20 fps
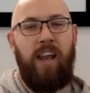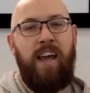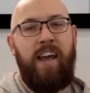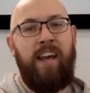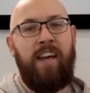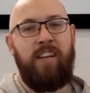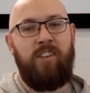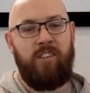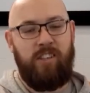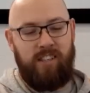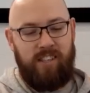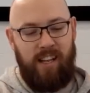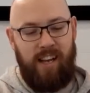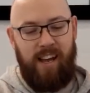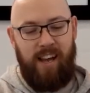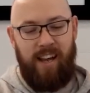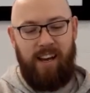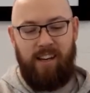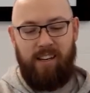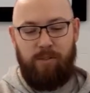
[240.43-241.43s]
ages,
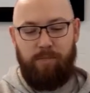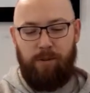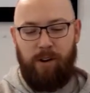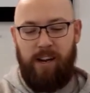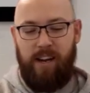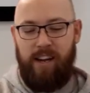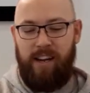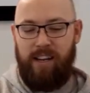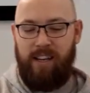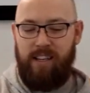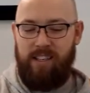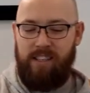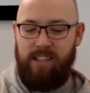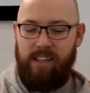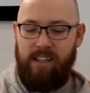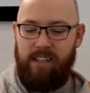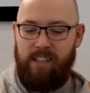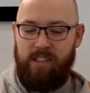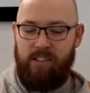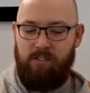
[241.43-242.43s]
let his
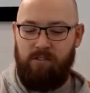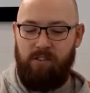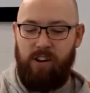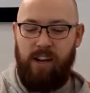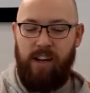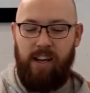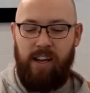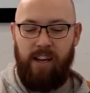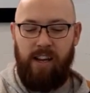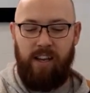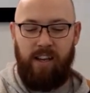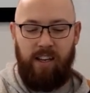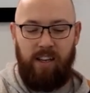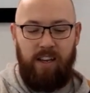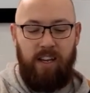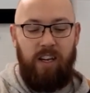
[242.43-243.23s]
praises ring.